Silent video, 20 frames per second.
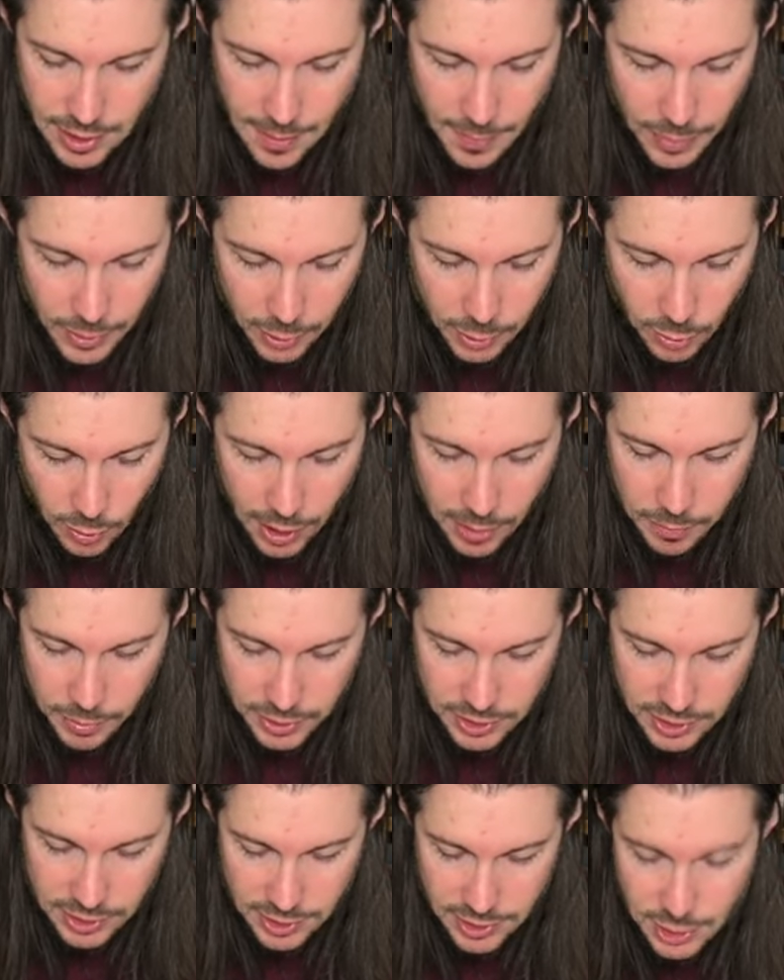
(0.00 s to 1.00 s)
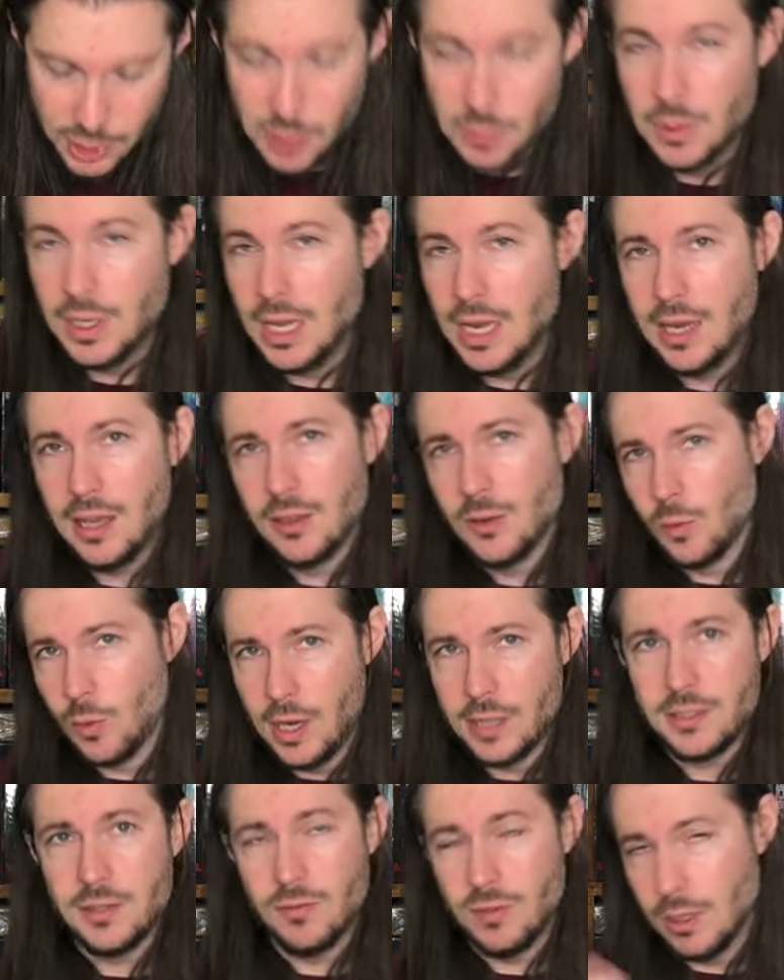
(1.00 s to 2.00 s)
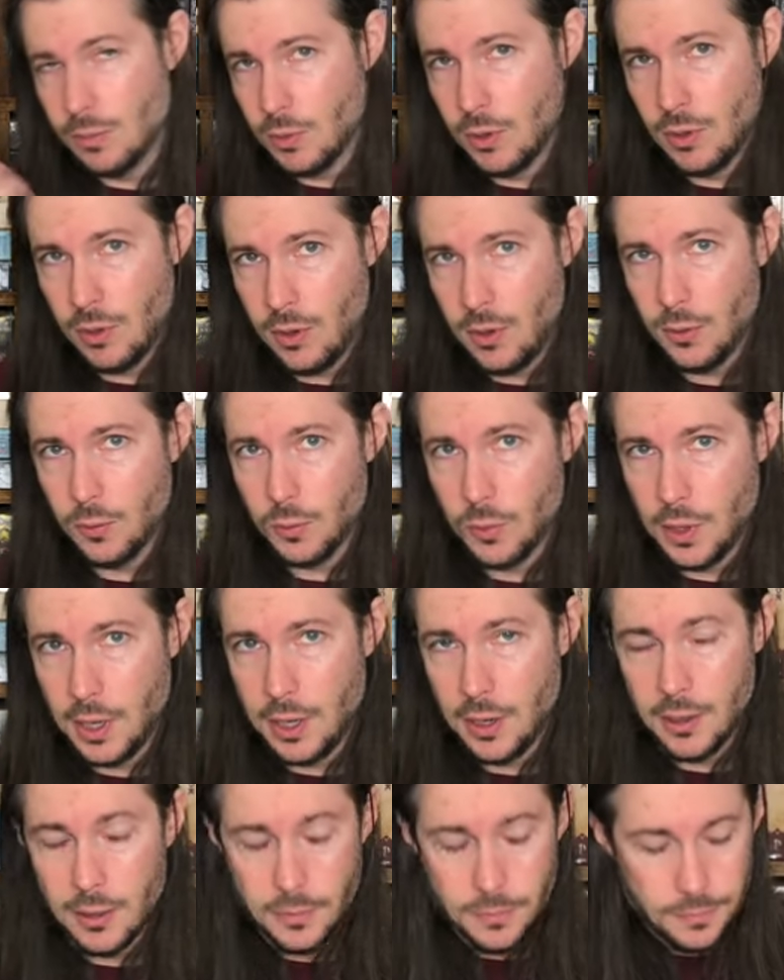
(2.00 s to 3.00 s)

The Krampus is unique, and the rest of them are all rare.